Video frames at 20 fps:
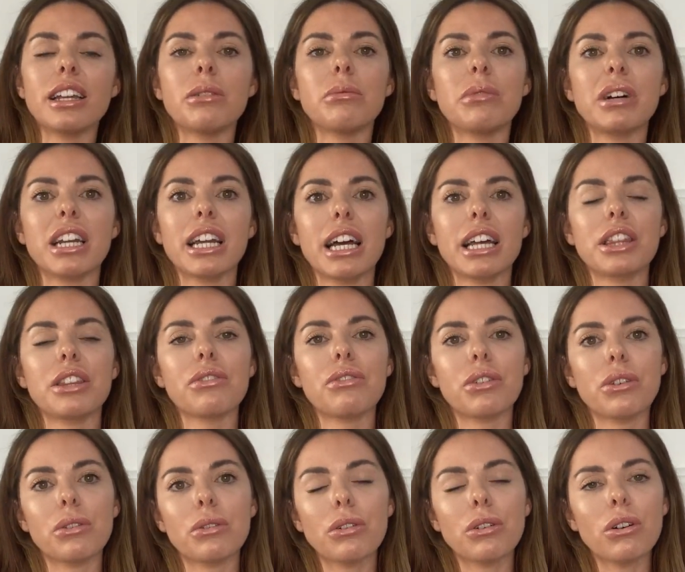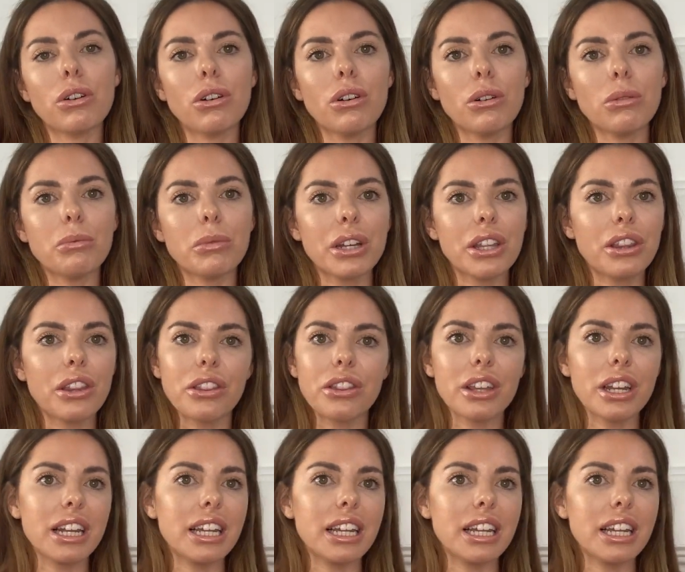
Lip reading: and when I had the phone call with the